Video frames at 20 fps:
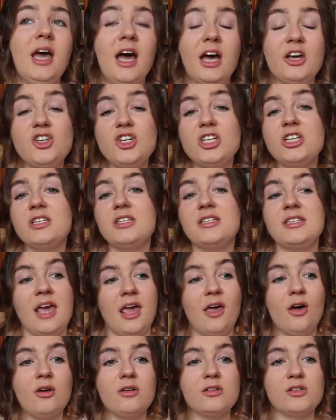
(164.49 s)
And she just
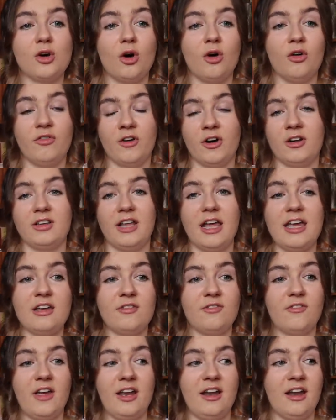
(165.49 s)
tells of her
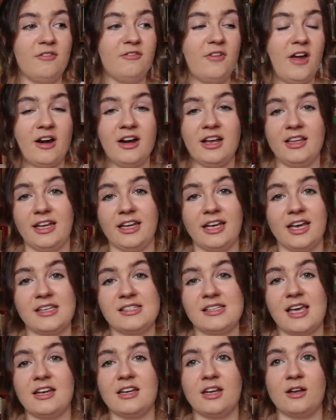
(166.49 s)
life in a very, like I
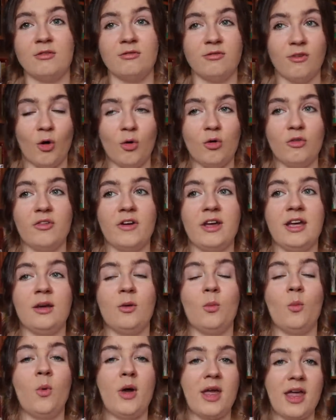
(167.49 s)
said,
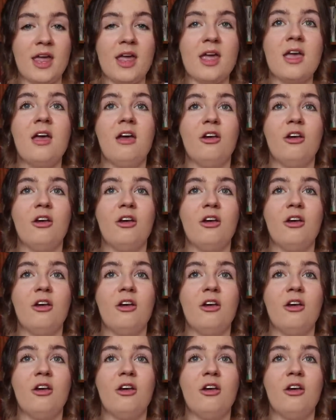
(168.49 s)
involving way.